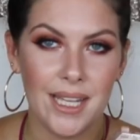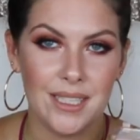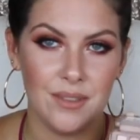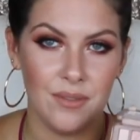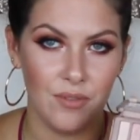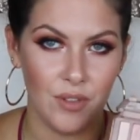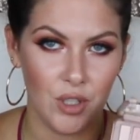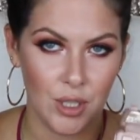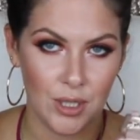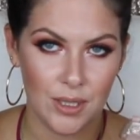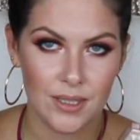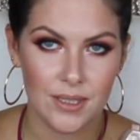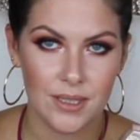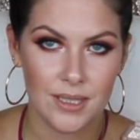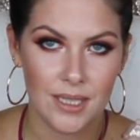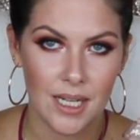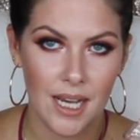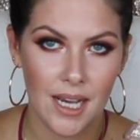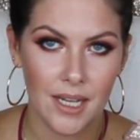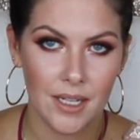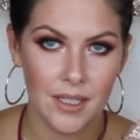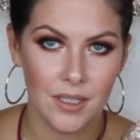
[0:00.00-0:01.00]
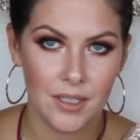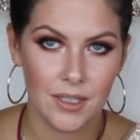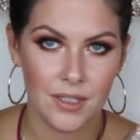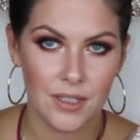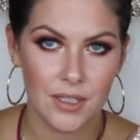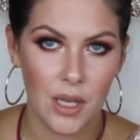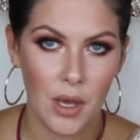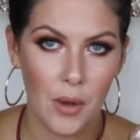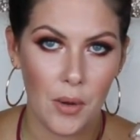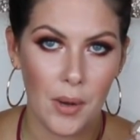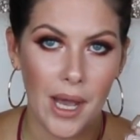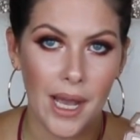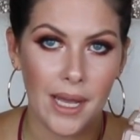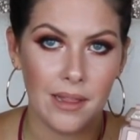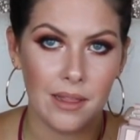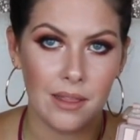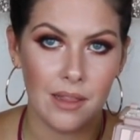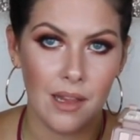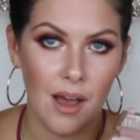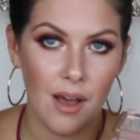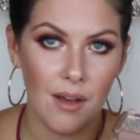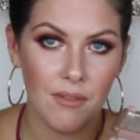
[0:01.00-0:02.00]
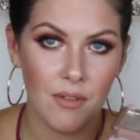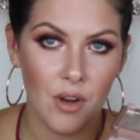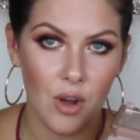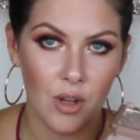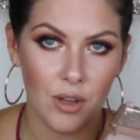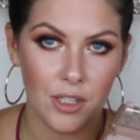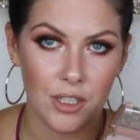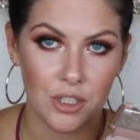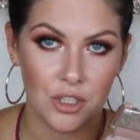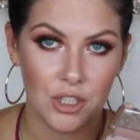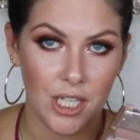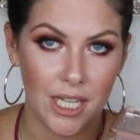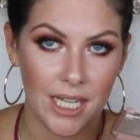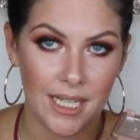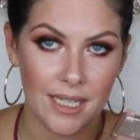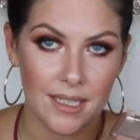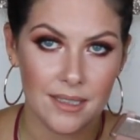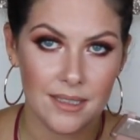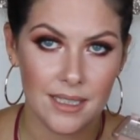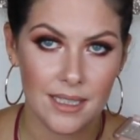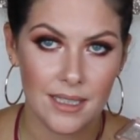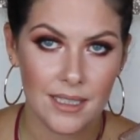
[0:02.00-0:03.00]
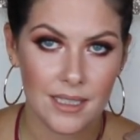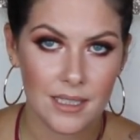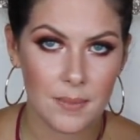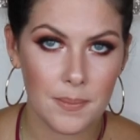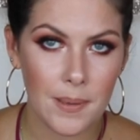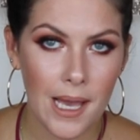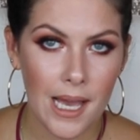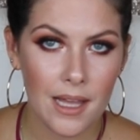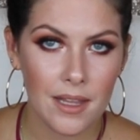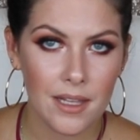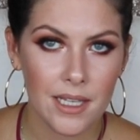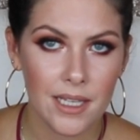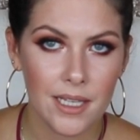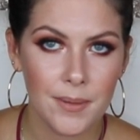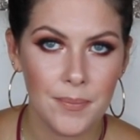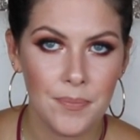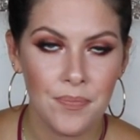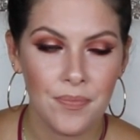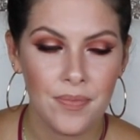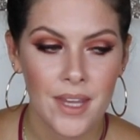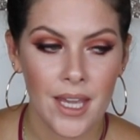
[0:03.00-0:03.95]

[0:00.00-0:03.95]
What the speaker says: as versatile. So I love all the shades in this palette,